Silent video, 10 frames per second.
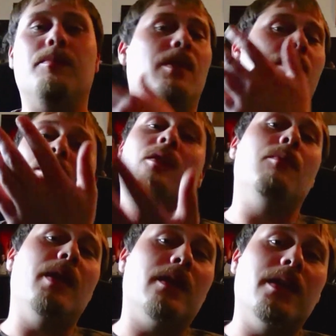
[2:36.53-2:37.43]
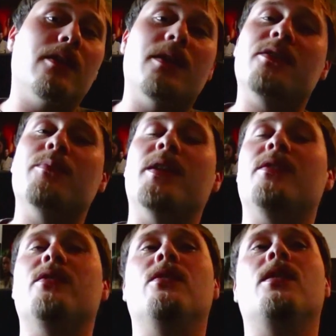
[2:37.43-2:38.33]
you know, Merry
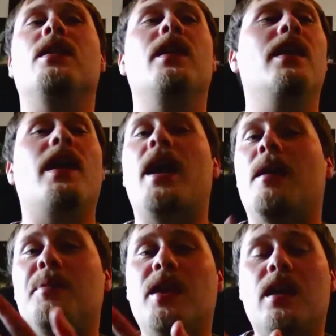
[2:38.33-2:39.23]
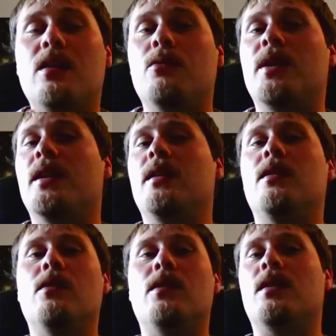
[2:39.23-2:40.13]
Christmas or Happy
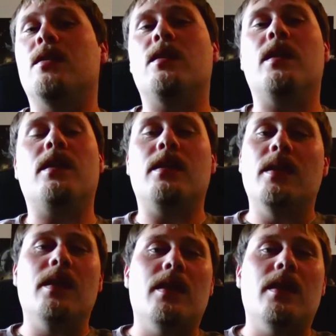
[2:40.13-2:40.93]
Halloween or uh,